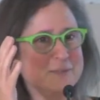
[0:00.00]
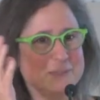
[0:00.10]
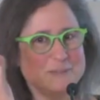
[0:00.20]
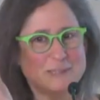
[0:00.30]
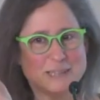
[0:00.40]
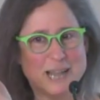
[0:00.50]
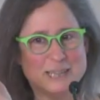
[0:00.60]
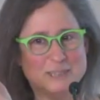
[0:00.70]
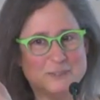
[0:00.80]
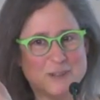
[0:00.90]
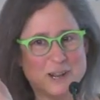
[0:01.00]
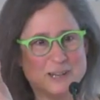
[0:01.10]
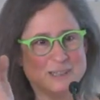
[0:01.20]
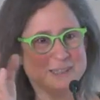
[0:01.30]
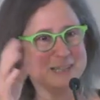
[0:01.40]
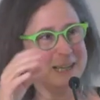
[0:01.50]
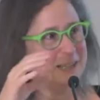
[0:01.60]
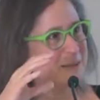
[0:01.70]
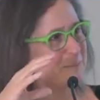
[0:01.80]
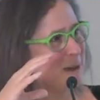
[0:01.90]
of different kinds of art,
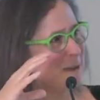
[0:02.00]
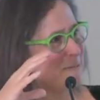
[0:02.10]
that my